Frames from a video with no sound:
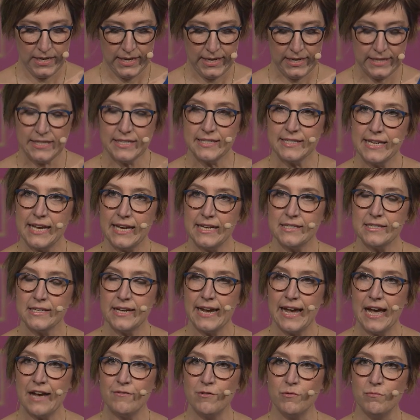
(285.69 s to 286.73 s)
In this case, I
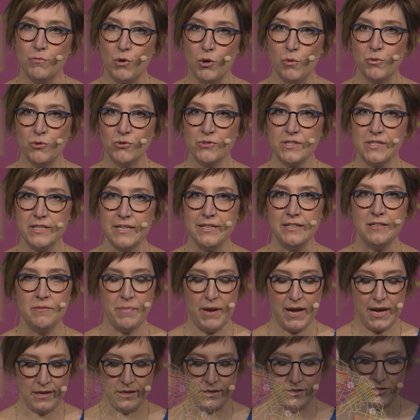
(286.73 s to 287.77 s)
have a mobile scene
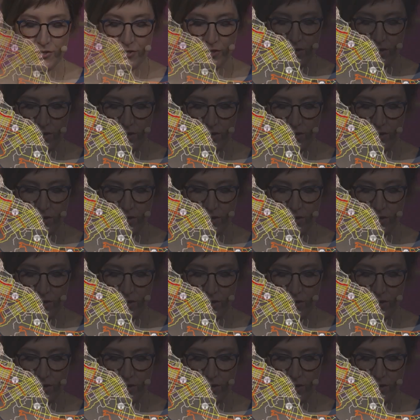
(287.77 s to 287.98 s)
package